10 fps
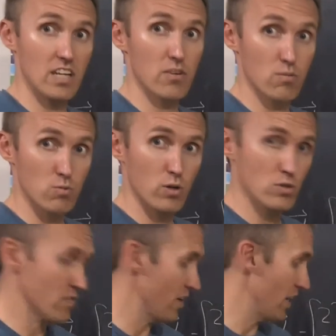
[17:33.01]

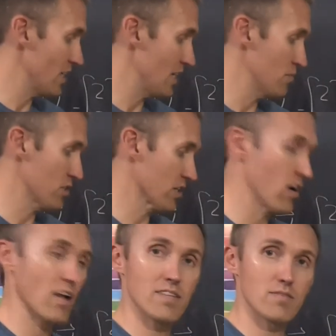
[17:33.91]
rows of A times the
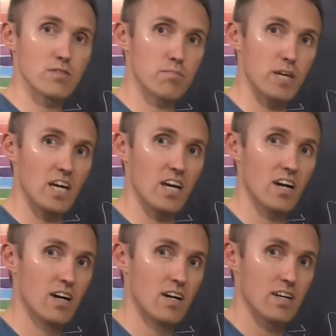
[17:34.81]
columns of B
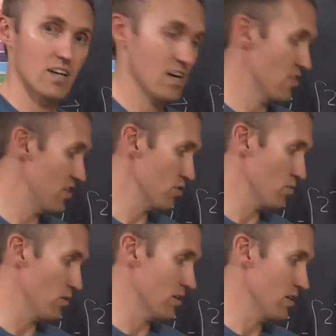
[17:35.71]
in this
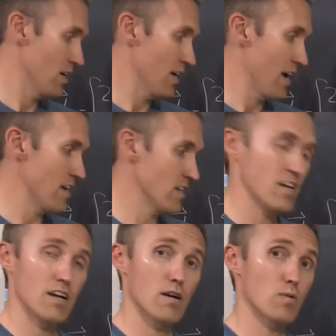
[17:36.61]
one, and in
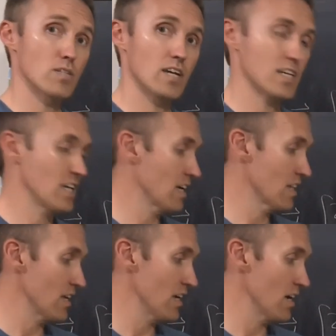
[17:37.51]
here we're taking
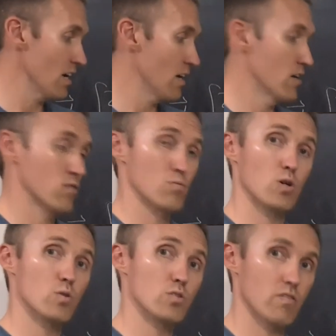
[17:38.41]
the
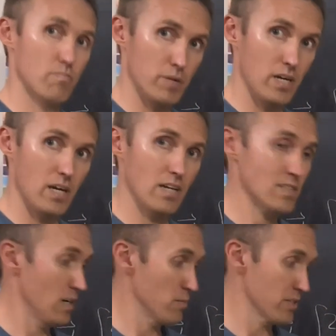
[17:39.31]
rows of B
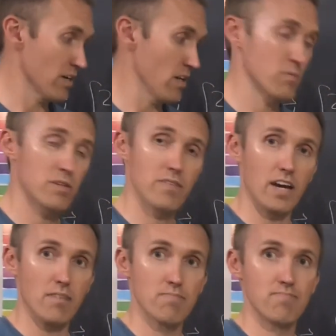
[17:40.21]
times the columns of
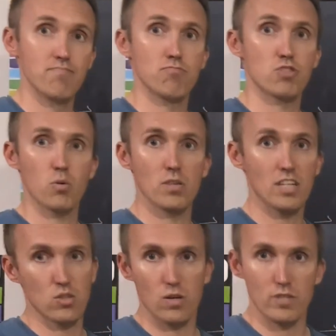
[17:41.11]
A. So
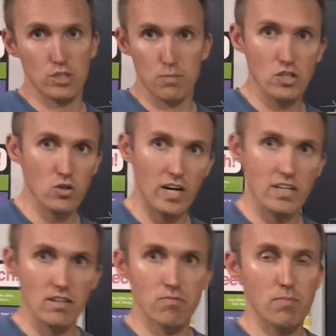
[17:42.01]
unless you have a special
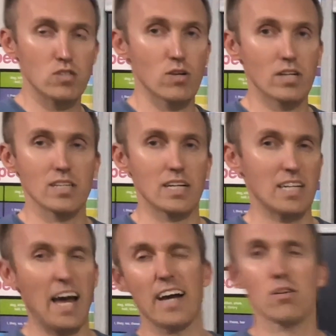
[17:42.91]
kind of matrix like a
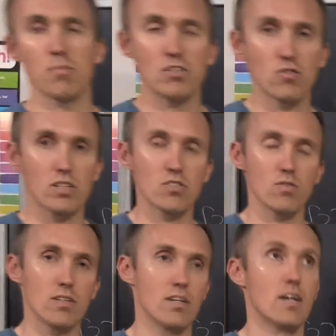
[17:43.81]
diagonal matrix or a